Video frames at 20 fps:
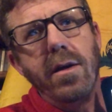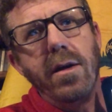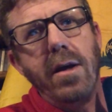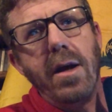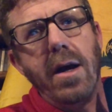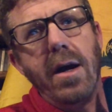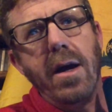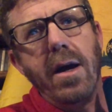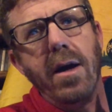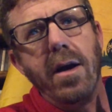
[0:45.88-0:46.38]

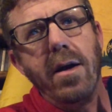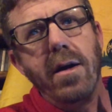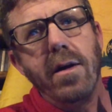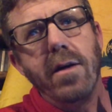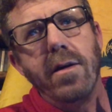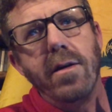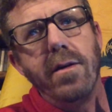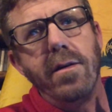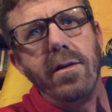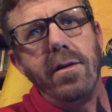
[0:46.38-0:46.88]
Yeah,
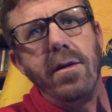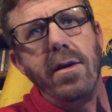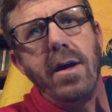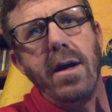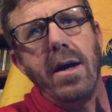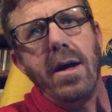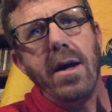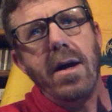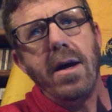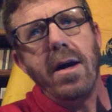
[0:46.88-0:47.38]

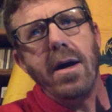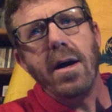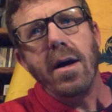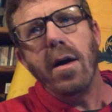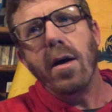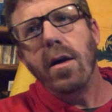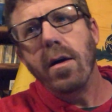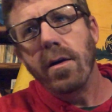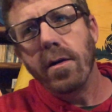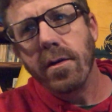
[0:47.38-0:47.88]

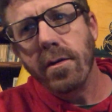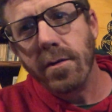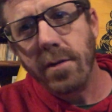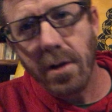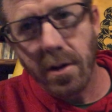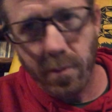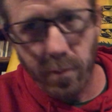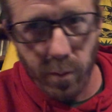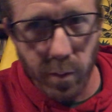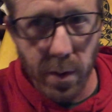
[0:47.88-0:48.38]

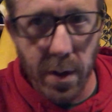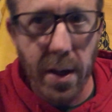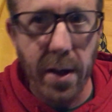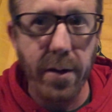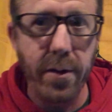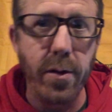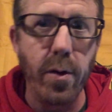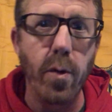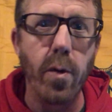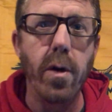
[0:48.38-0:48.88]
we're
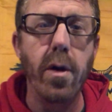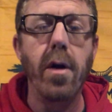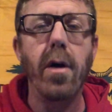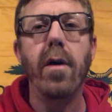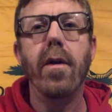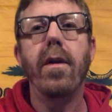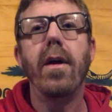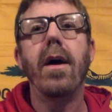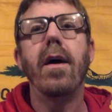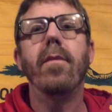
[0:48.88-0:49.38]
not doing
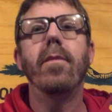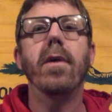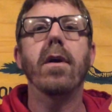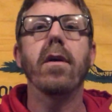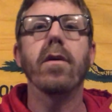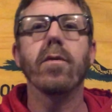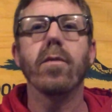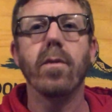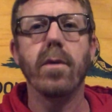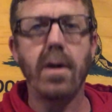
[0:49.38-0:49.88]
all that
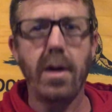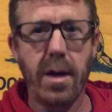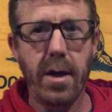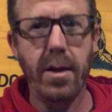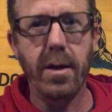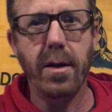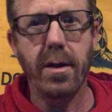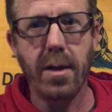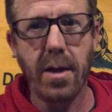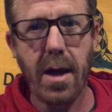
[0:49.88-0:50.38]
because we're
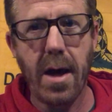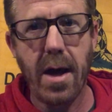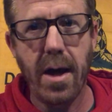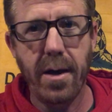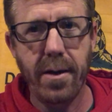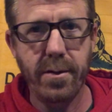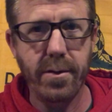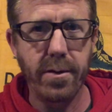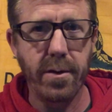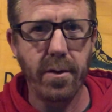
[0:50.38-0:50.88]
not in
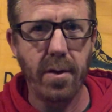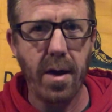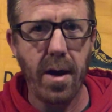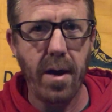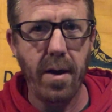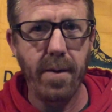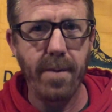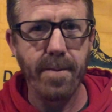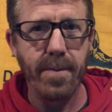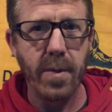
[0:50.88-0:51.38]
class,
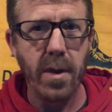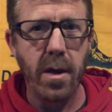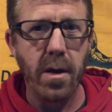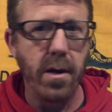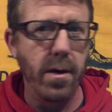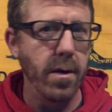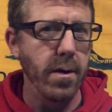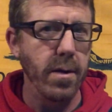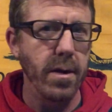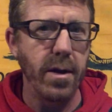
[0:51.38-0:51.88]
okay?
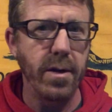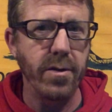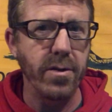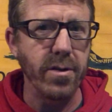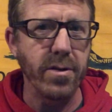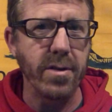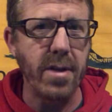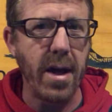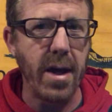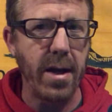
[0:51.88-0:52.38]
That's
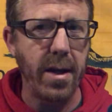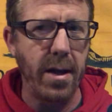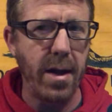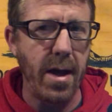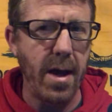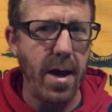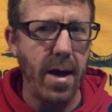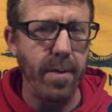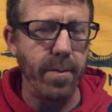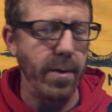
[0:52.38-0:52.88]
just not
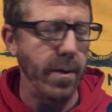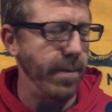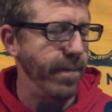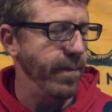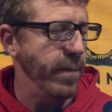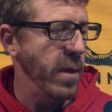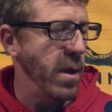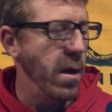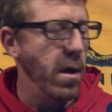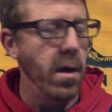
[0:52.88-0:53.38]
gonna happen.
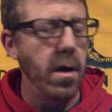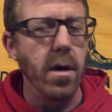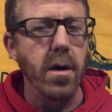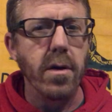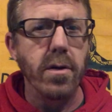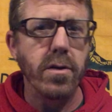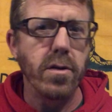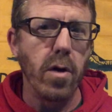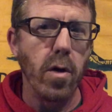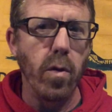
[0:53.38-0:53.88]

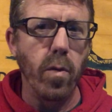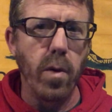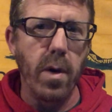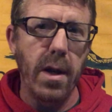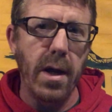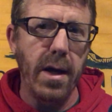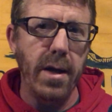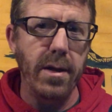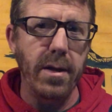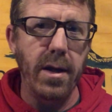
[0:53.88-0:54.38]
So
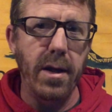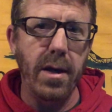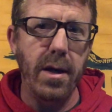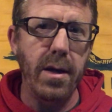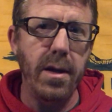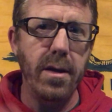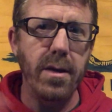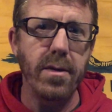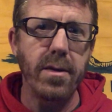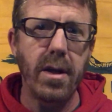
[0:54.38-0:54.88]
what I
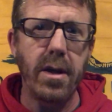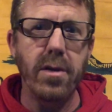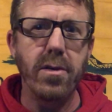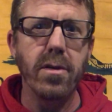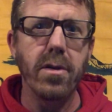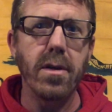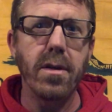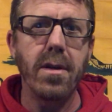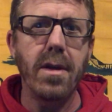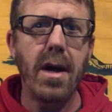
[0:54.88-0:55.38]
did is I
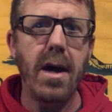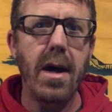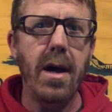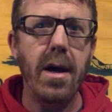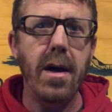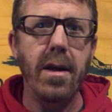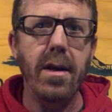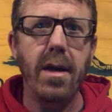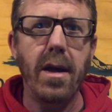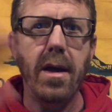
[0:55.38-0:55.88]
took
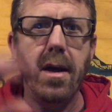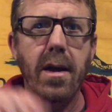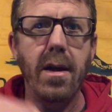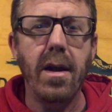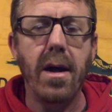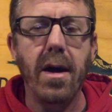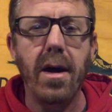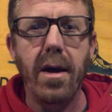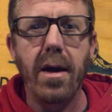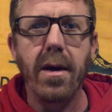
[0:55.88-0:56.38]
that
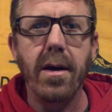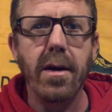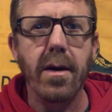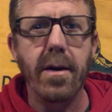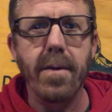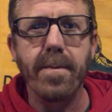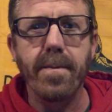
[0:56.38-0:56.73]
and I